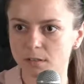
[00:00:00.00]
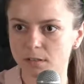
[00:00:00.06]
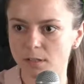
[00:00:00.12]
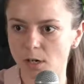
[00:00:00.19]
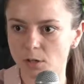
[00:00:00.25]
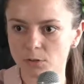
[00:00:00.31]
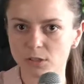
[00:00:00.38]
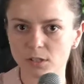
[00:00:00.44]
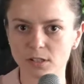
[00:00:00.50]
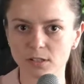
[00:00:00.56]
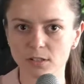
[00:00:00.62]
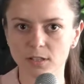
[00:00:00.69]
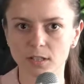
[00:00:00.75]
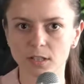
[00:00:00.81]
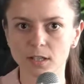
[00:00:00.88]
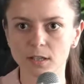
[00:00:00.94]
South is
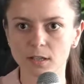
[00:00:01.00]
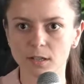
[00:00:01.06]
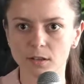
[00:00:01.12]
here,